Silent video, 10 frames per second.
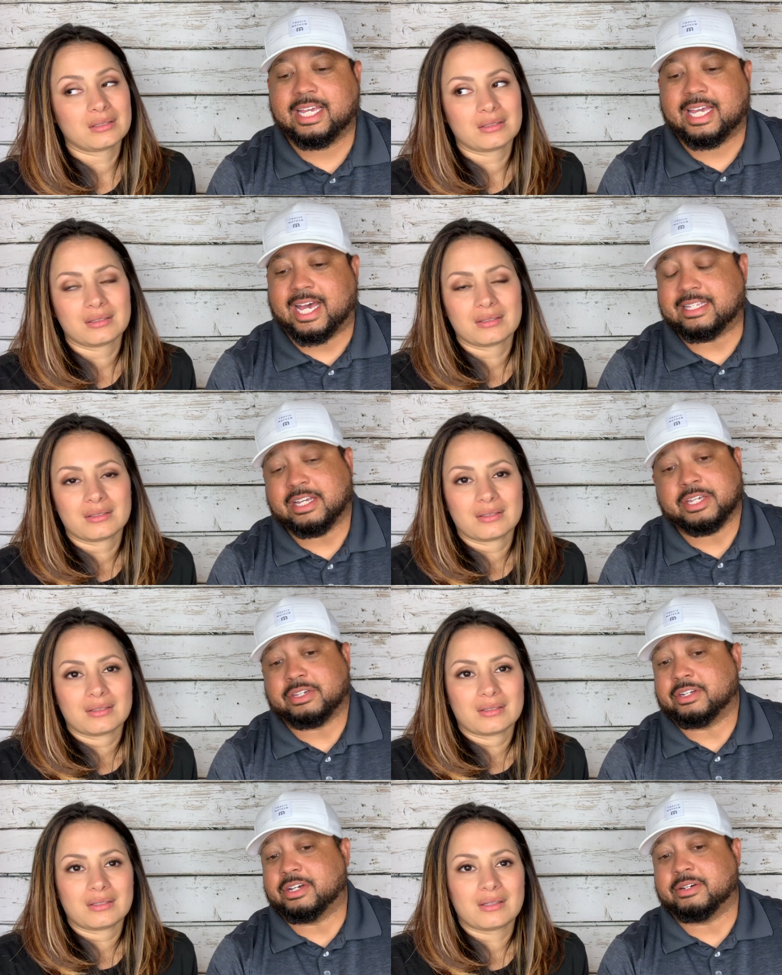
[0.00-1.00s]
Speaker 1: I tell you, you
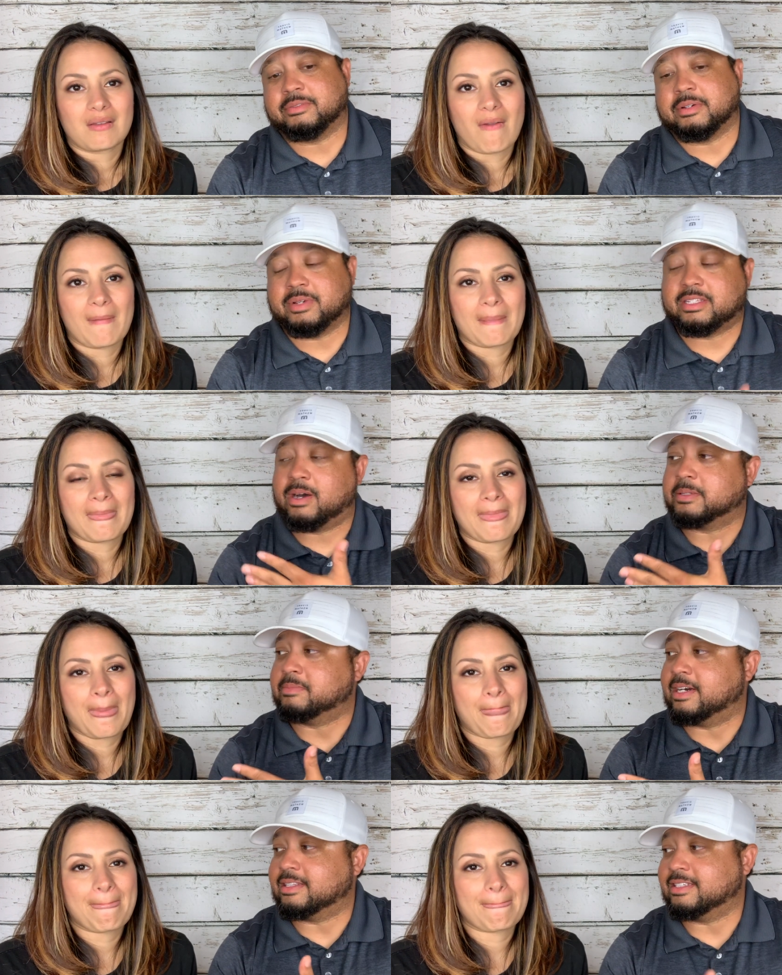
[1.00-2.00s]
know, we, we talked
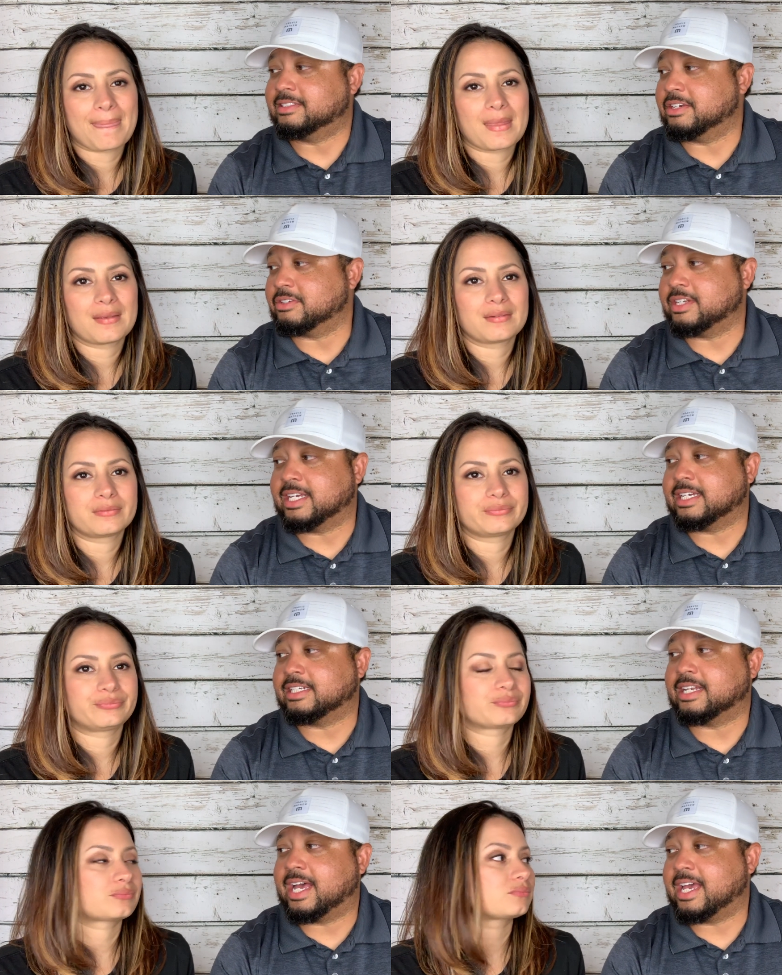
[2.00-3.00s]
about this the other day,
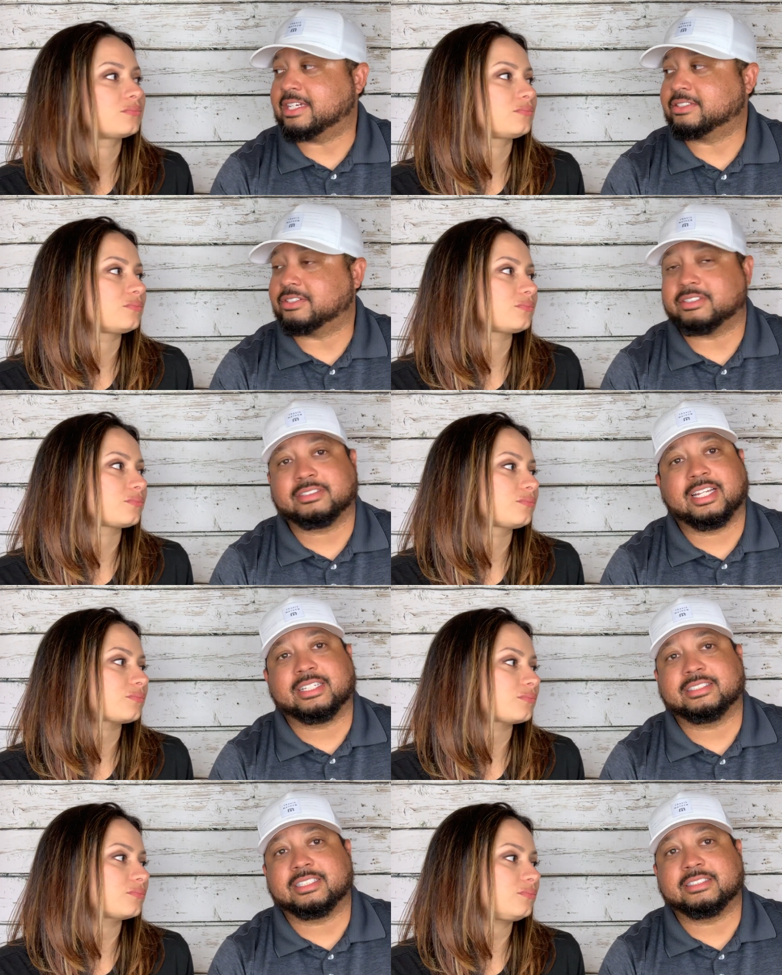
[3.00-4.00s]
and I asked her, I
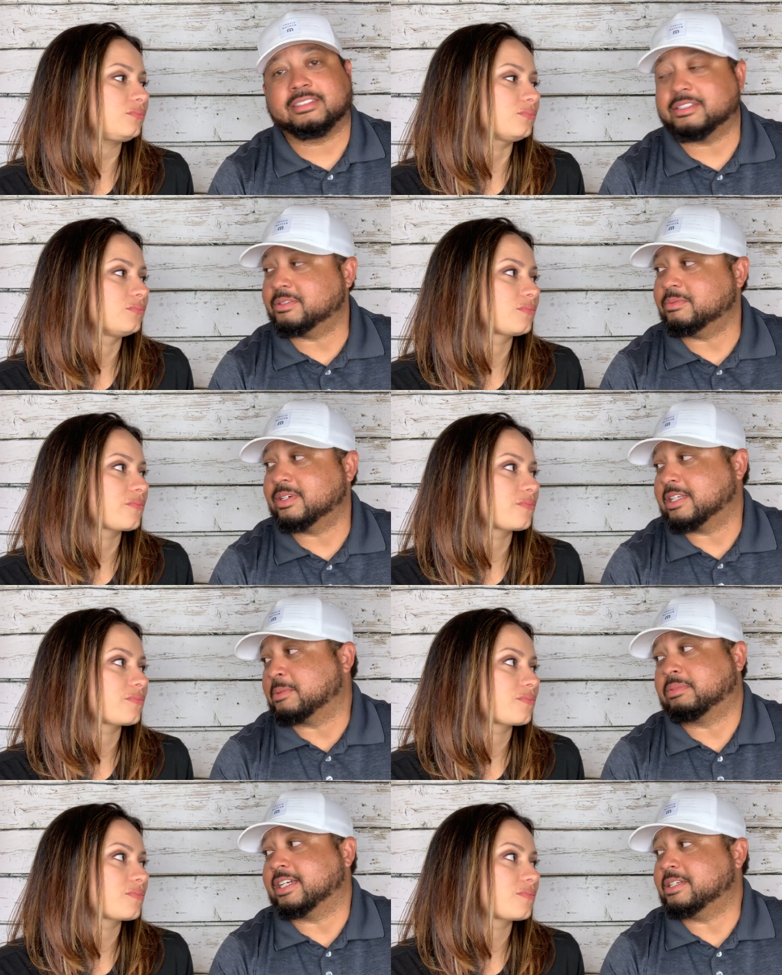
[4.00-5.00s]
said, you know, what other
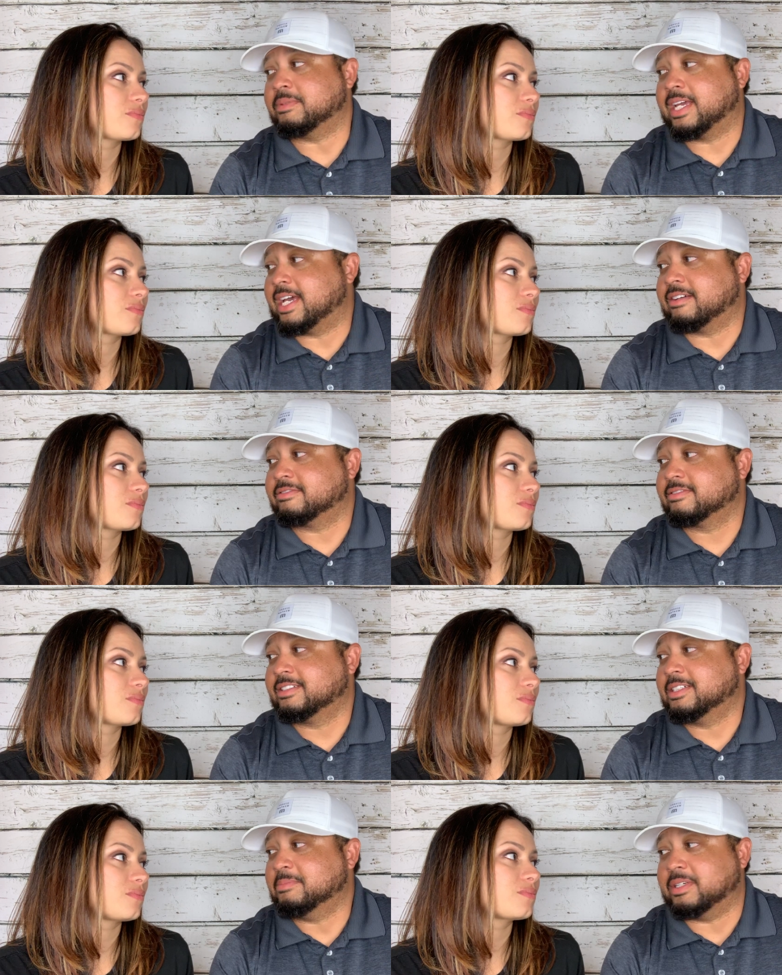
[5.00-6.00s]
play do we have?
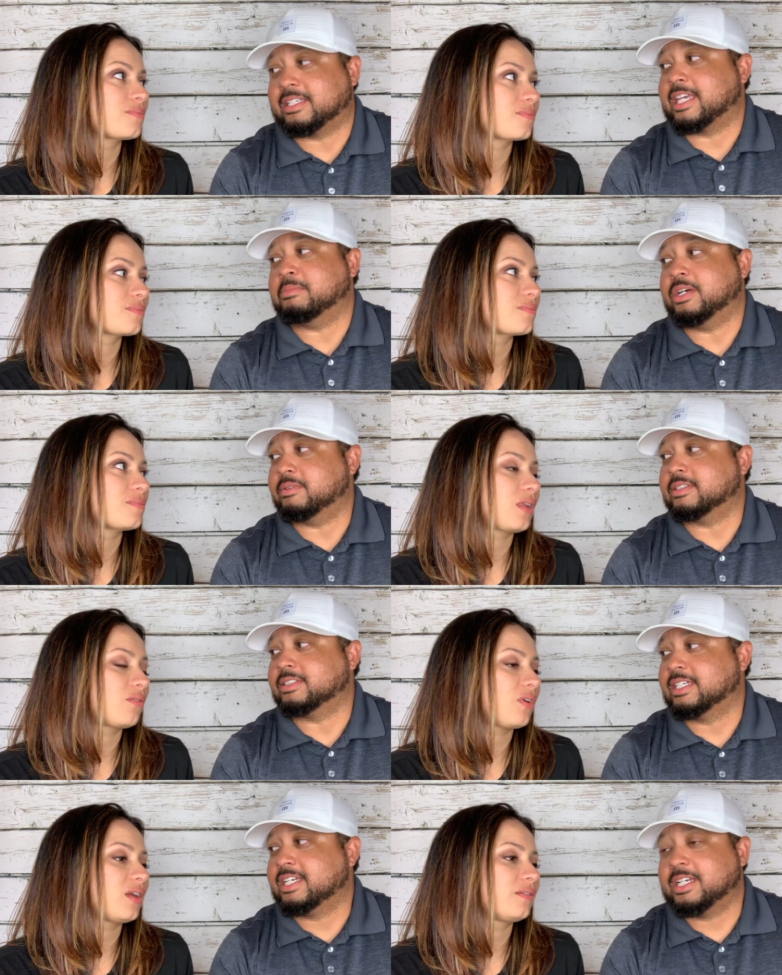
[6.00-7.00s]
but to keep going.
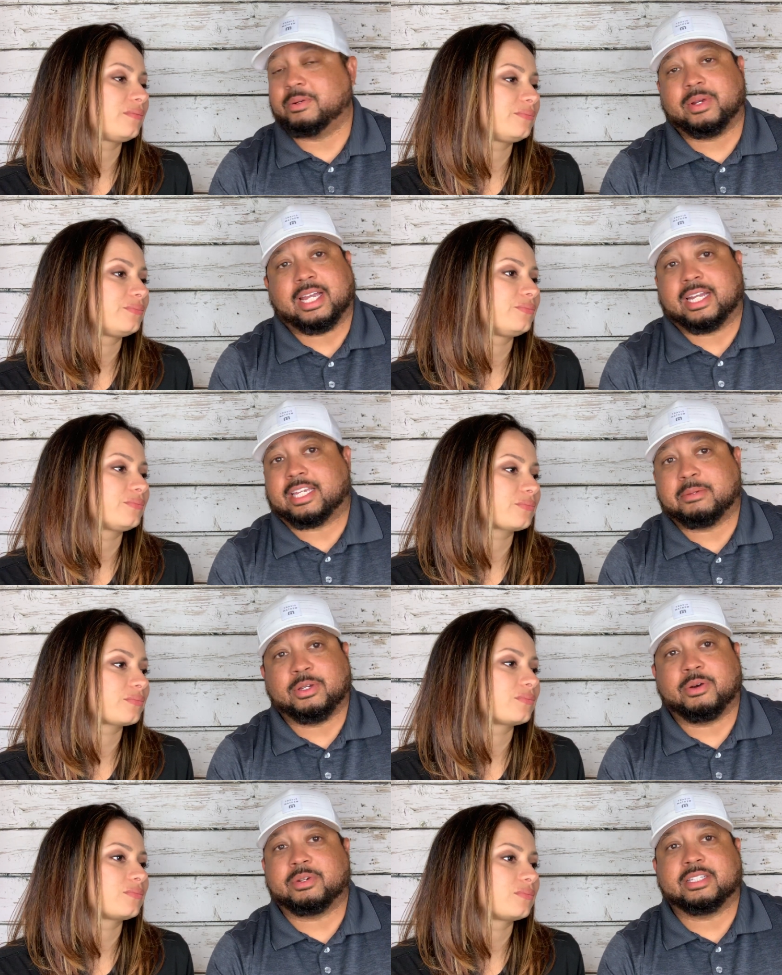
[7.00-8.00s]
Right. We got to keep
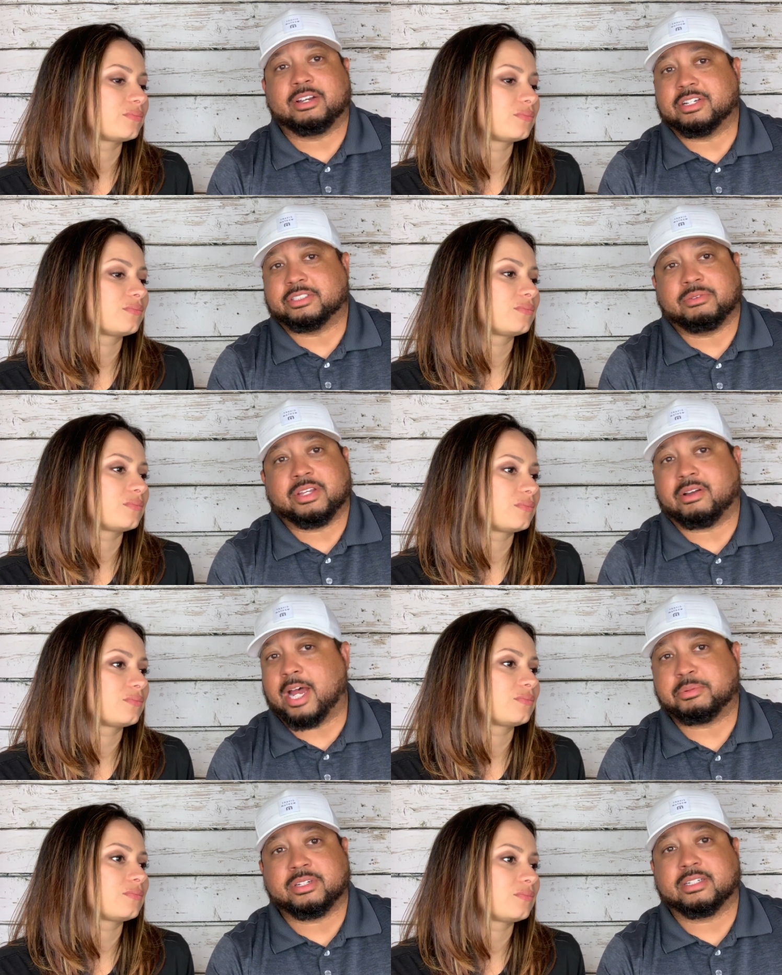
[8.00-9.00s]
going. There is no other
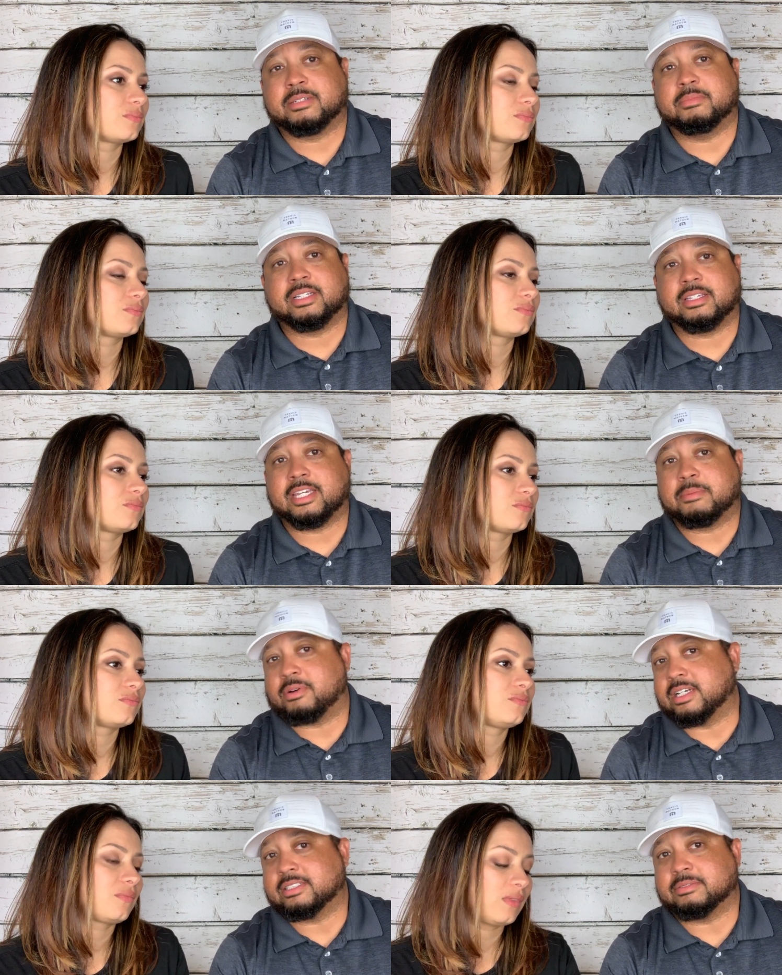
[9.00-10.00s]
option but to keep
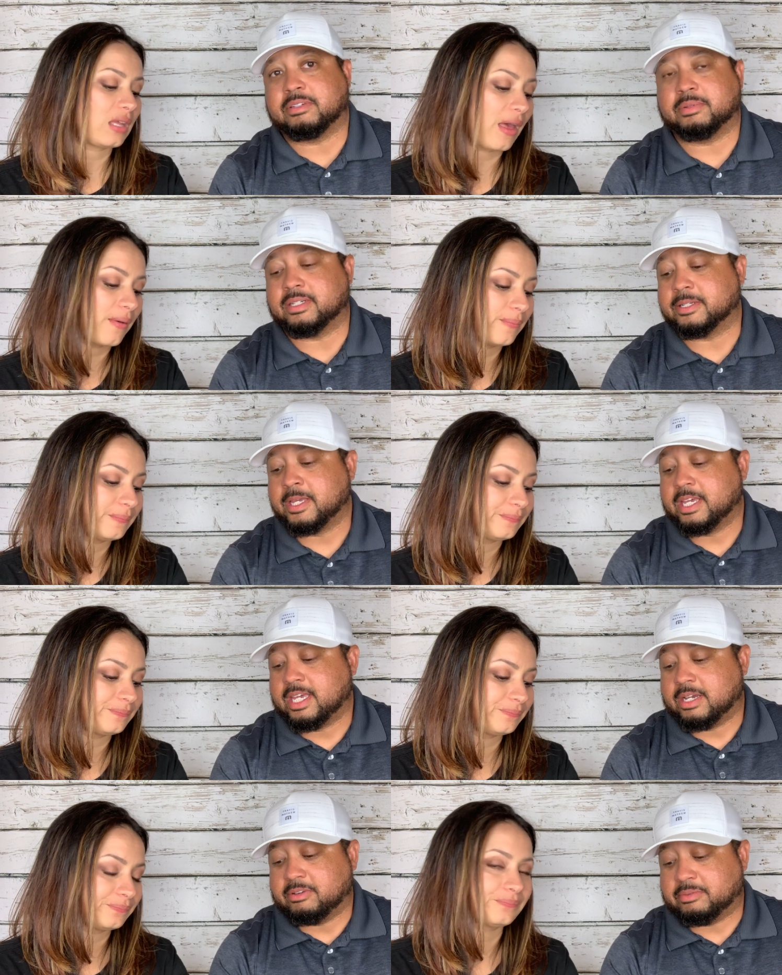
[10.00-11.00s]
pressing. We've yeah. been
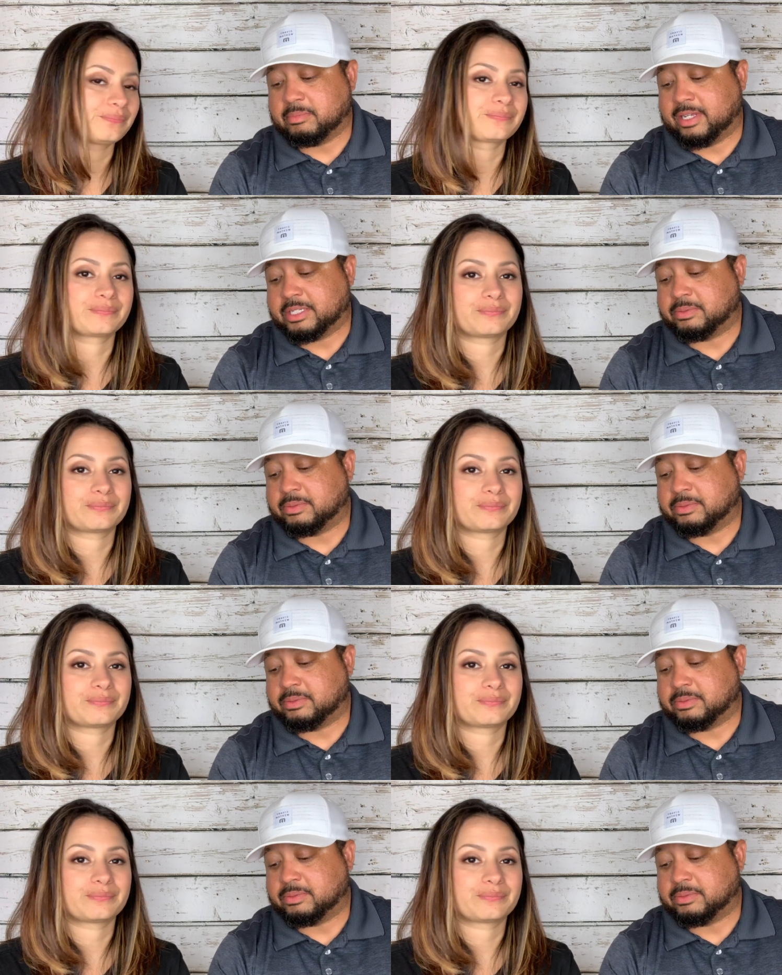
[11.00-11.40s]
we've been blessed